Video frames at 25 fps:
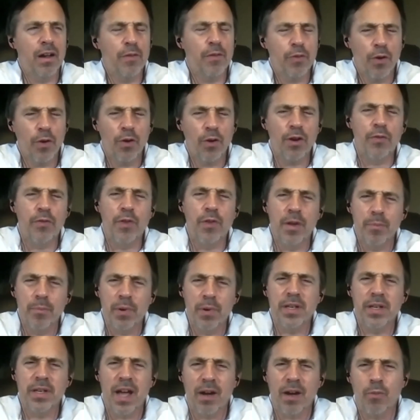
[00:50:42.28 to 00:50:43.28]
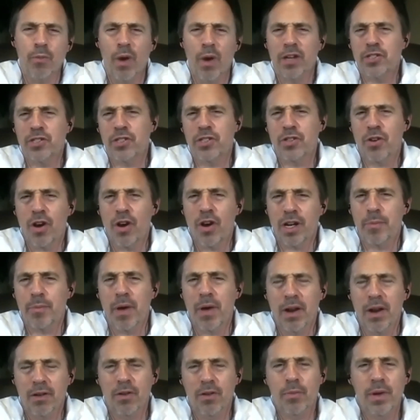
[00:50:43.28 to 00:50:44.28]
I've heard of it, but yeah, why don't you talk
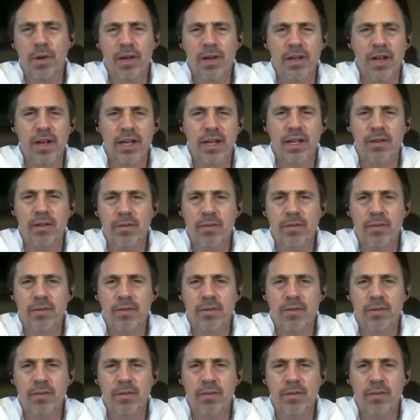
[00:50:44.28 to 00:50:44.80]
about it a little bit, and I can